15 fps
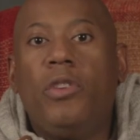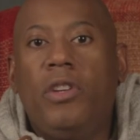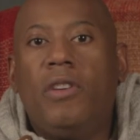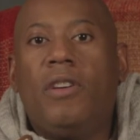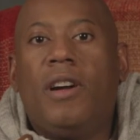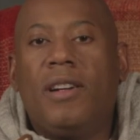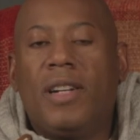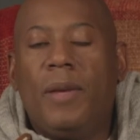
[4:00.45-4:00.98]
who
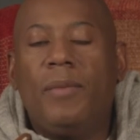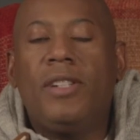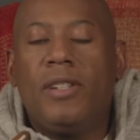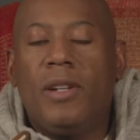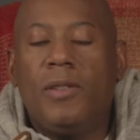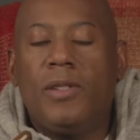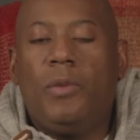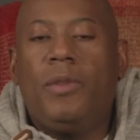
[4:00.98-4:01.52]
you are, coming to
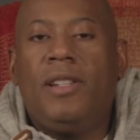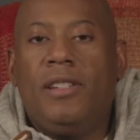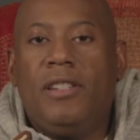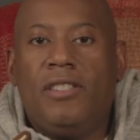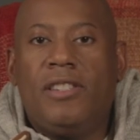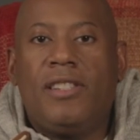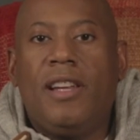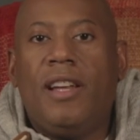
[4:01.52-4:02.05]
terms with it
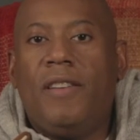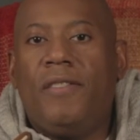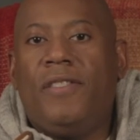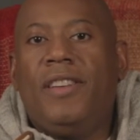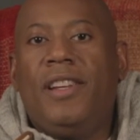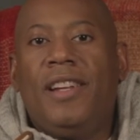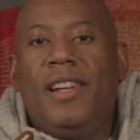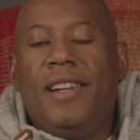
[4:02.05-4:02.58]
yourself.
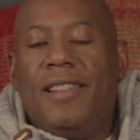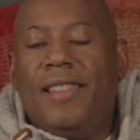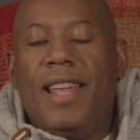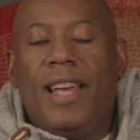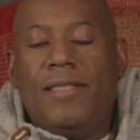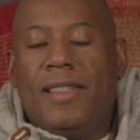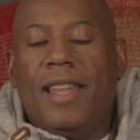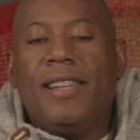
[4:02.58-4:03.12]

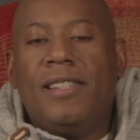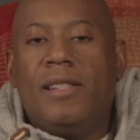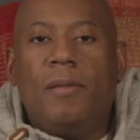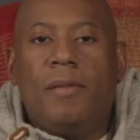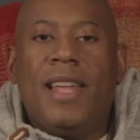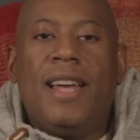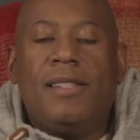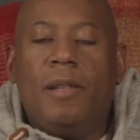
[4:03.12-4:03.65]
That's
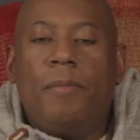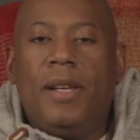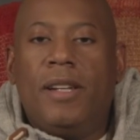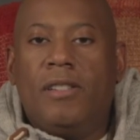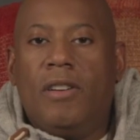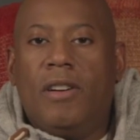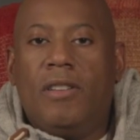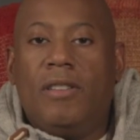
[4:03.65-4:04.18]
the
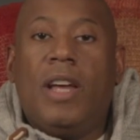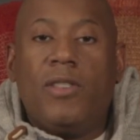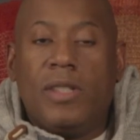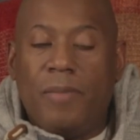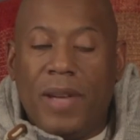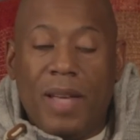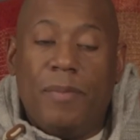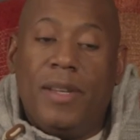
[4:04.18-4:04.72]
biggest hurdle. That
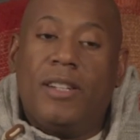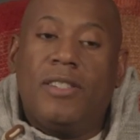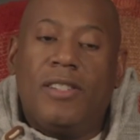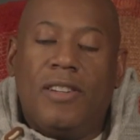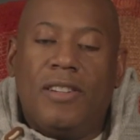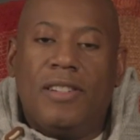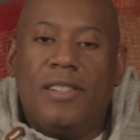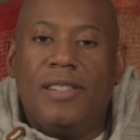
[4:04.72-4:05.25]
was my biggest
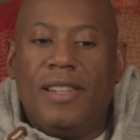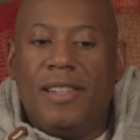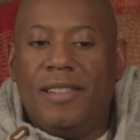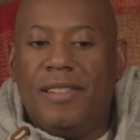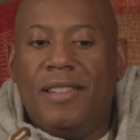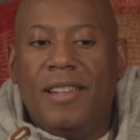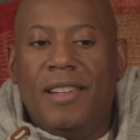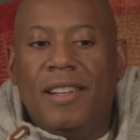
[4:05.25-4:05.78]
hurdle.
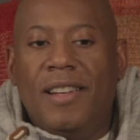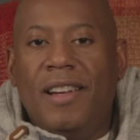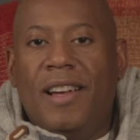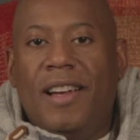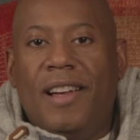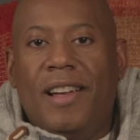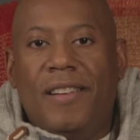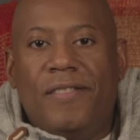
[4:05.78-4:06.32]
And
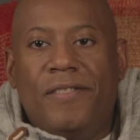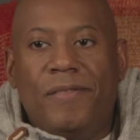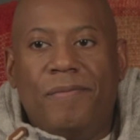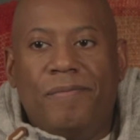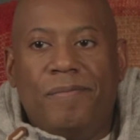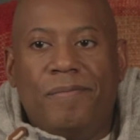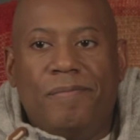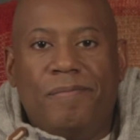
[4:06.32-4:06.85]

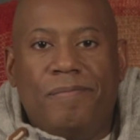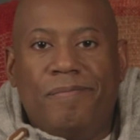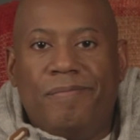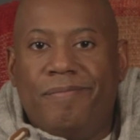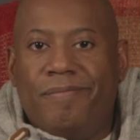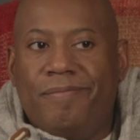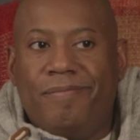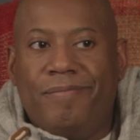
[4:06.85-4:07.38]
from
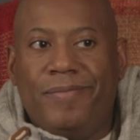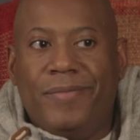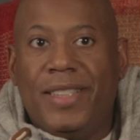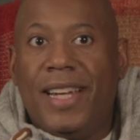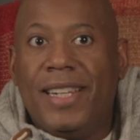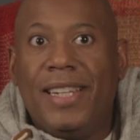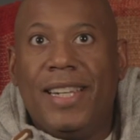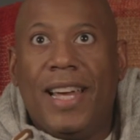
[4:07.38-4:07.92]

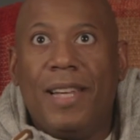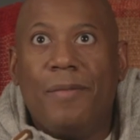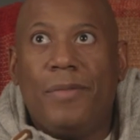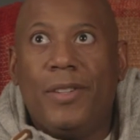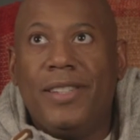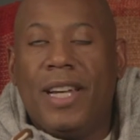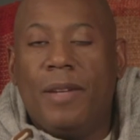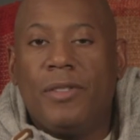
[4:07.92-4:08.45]

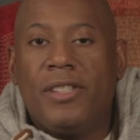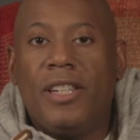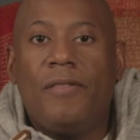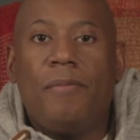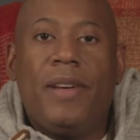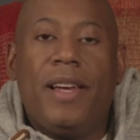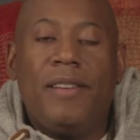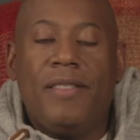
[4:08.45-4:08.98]
99.9%
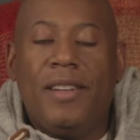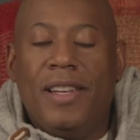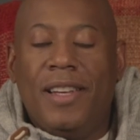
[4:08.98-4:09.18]
of my